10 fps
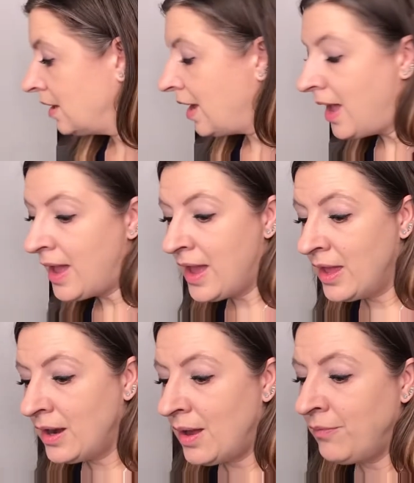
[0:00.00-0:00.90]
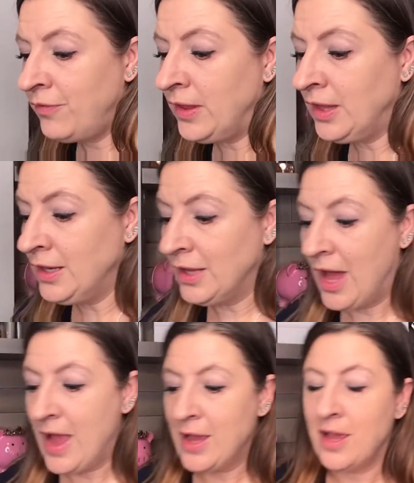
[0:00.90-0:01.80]
And I'm feeling
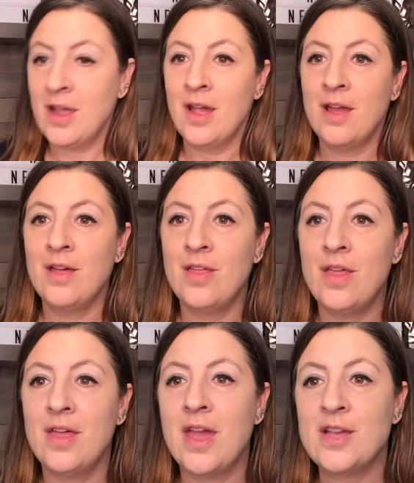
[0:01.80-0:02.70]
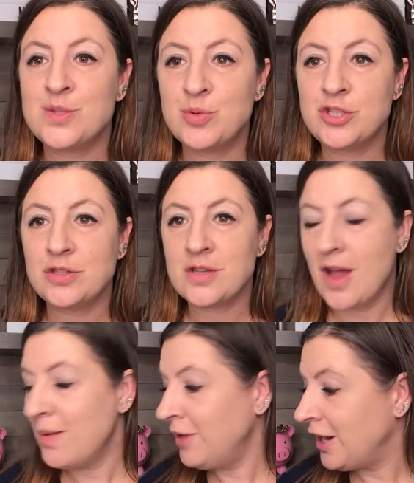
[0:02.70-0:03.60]
like it's winter
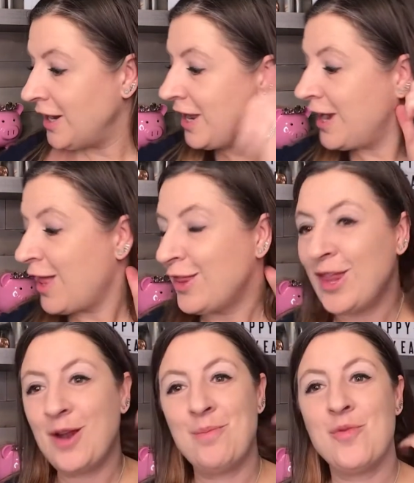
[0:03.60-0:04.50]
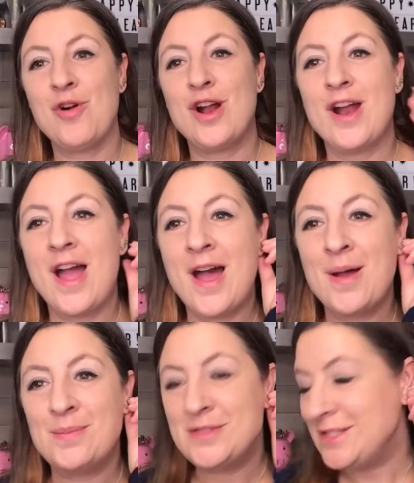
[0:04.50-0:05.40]
time and I need a little more
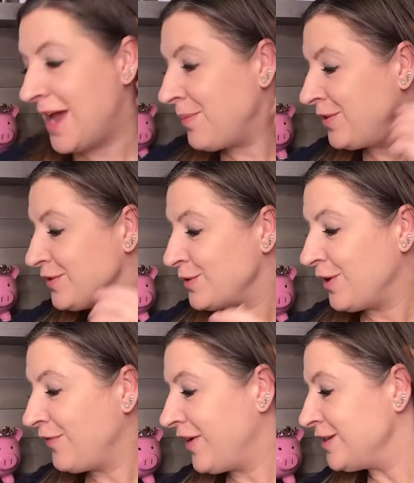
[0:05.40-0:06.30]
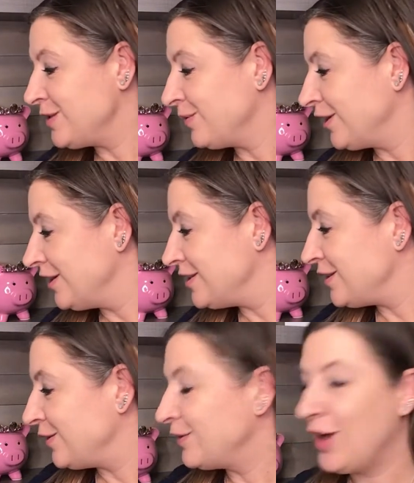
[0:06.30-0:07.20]
depth to our face. So we're going to
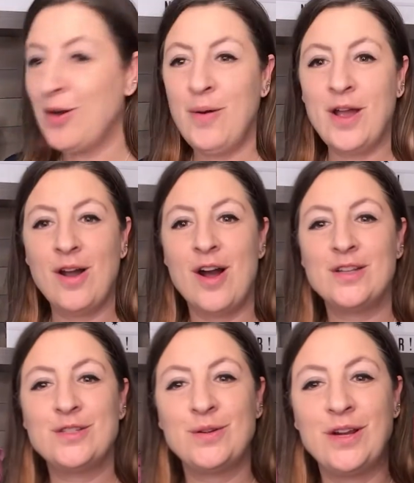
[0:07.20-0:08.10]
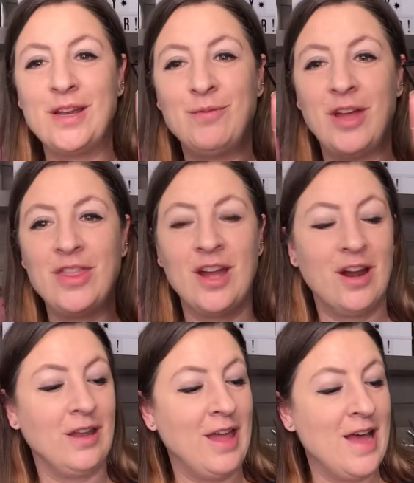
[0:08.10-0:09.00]
do quick contouring with our
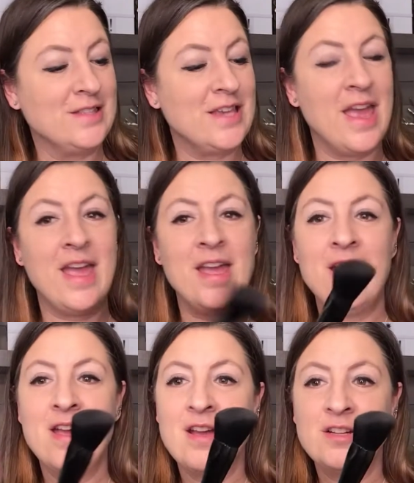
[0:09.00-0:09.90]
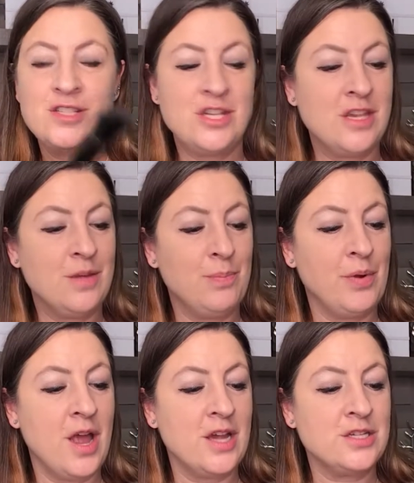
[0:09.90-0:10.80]
Latte cheek
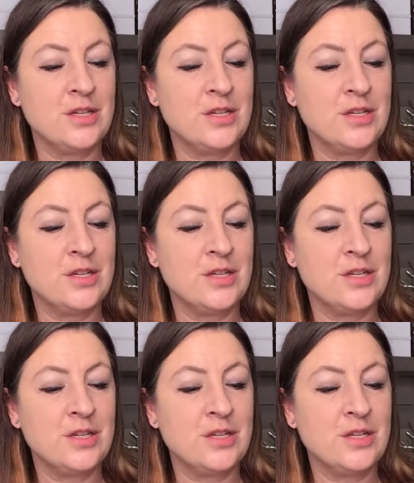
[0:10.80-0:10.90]
brush.